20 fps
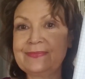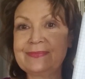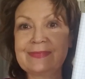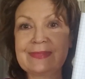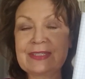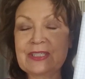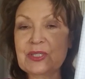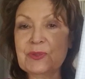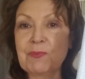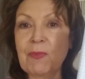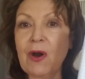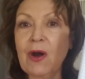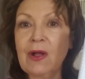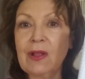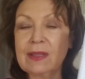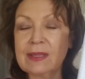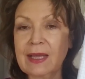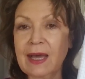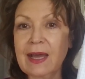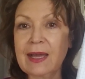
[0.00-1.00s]

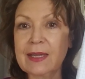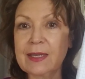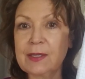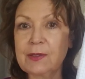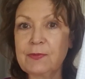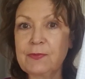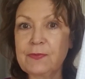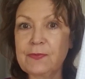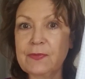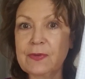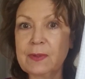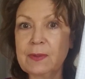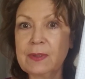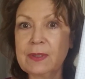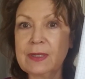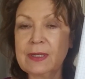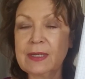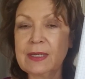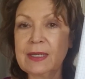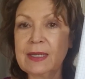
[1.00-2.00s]
small life
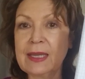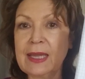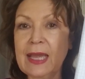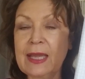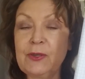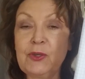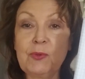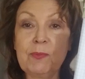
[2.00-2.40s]
and